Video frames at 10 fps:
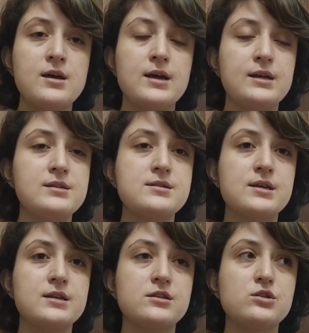And he
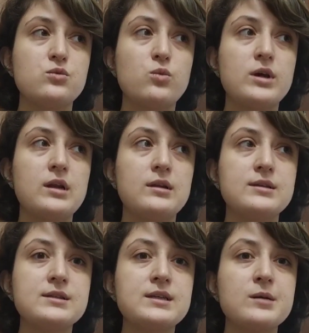says, well,
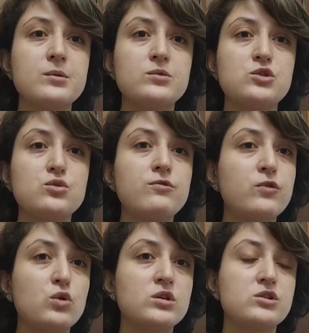this time I was too
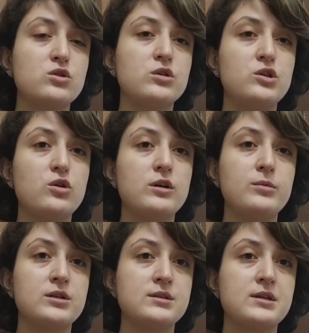focused on the oil
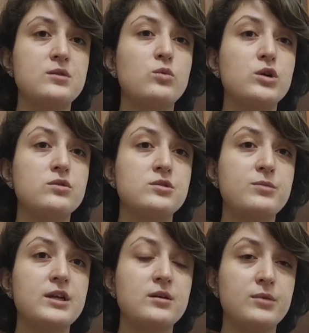because I didn't want to
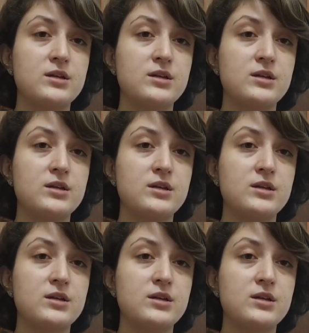spill it,